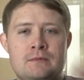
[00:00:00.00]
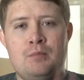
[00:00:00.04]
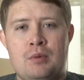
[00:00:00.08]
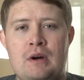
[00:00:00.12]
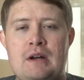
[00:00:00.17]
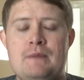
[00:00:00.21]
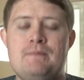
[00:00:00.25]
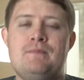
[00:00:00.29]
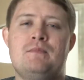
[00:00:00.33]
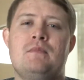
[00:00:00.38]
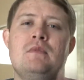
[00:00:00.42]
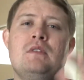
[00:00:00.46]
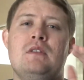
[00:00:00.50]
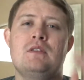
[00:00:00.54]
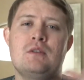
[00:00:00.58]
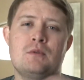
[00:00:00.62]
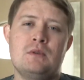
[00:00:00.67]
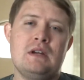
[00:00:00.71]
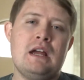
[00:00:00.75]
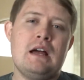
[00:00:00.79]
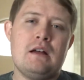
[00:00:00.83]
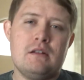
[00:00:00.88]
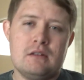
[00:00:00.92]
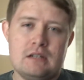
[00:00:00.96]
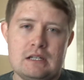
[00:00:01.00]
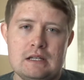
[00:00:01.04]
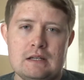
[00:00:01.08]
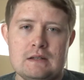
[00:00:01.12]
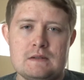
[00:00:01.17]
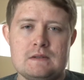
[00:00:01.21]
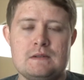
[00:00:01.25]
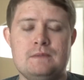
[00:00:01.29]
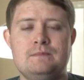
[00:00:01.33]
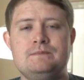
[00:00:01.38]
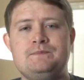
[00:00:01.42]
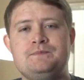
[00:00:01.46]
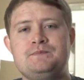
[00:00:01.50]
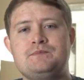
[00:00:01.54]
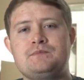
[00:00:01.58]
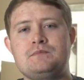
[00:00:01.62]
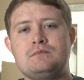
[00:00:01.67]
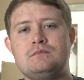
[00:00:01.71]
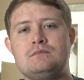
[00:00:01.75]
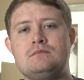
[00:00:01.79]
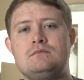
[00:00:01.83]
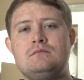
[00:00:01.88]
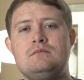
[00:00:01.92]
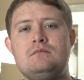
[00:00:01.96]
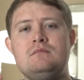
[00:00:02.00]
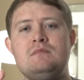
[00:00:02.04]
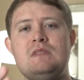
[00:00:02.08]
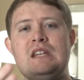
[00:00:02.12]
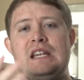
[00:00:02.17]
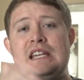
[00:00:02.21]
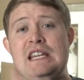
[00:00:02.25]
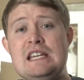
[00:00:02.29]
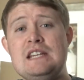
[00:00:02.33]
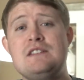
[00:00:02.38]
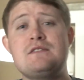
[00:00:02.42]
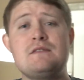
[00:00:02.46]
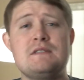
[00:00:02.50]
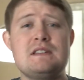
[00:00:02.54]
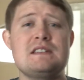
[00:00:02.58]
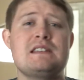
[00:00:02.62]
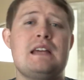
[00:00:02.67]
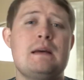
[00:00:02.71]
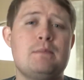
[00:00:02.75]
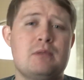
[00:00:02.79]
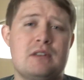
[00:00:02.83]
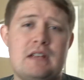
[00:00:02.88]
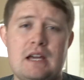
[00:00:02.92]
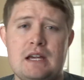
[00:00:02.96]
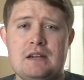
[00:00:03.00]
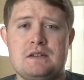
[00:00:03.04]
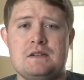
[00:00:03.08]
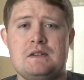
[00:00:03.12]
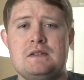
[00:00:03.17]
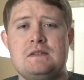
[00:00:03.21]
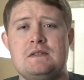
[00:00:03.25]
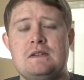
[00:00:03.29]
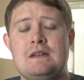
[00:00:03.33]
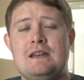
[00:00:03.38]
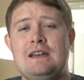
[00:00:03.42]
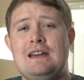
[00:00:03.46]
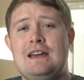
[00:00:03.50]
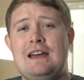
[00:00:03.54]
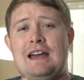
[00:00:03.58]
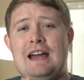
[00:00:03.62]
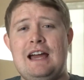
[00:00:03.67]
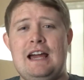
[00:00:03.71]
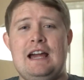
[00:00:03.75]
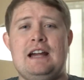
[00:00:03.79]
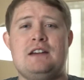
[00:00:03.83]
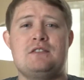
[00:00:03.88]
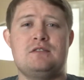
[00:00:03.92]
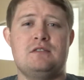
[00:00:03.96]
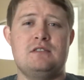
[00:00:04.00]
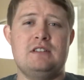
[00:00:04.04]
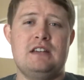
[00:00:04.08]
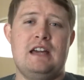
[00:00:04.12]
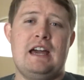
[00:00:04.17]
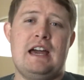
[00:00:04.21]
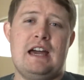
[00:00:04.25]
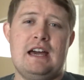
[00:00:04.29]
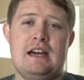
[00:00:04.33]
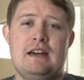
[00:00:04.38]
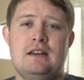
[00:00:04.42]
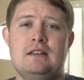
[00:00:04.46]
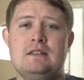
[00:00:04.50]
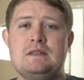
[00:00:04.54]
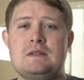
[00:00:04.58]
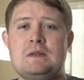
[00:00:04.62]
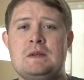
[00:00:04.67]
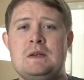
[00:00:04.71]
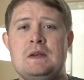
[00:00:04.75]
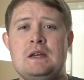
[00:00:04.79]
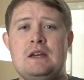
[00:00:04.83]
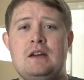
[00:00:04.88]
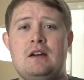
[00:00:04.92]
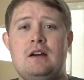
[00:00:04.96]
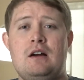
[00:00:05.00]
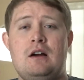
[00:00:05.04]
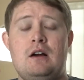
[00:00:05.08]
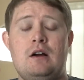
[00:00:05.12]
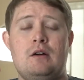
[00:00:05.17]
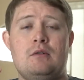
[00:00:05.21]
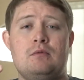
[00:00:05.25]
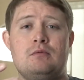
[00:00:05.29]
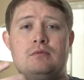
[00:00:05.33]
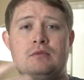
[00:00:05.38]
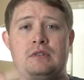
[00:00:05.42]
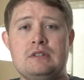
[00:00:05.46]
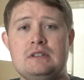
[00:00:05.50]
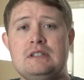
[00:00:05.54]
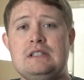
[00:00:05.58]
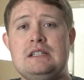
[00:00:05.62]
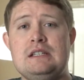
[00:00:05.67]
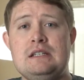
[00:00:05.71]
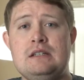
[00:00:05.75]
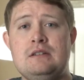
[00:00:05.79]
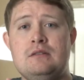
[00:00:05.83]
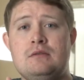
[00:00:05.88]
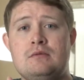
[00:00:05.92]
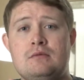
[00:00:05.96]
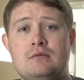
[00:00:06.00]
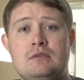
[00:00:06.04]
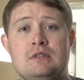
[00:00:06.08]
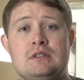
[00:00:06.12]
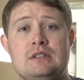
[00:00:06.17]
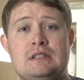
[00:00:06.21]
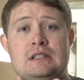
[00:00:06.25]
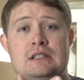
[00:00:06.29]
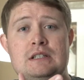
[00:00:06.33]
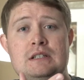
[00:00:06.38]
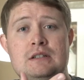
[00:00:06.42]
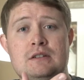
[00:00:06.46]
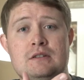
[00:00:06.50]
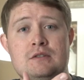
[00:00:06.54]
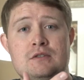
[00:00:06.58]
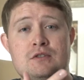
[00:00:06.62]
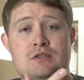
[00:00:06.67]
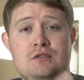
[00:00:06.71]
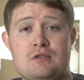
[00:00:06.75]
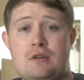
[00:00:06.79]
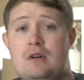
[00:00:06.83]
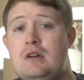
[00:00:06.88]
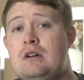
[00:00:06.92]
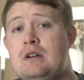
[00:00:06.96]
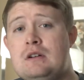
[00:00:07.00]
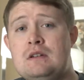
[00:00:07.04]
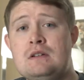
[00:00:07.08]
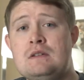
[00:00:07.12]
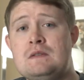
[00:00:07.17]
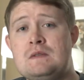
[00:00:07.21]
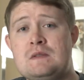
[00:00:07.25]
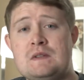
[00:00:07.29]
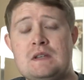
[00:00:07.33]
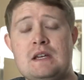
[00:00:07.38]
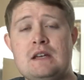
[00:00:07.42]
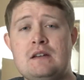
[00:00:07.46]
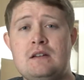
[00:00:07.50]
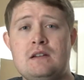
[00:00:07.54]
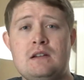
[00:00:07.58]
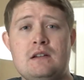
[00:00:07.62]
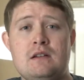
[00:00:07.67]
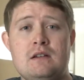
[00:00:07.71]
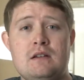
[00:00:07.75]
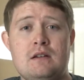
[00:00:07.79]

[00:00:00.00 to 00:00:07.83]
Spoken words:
But the reality is, each of these applications actually has a really strong set